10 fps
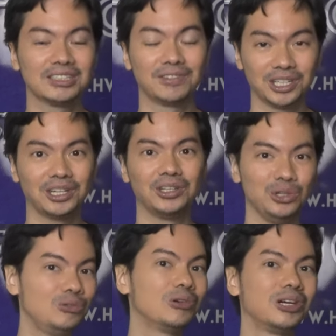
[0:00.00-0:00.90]
for your
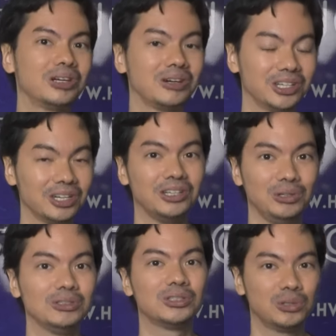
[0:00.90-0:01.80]
new work or your
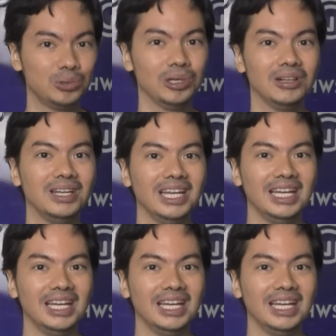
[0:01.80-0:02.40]
new school.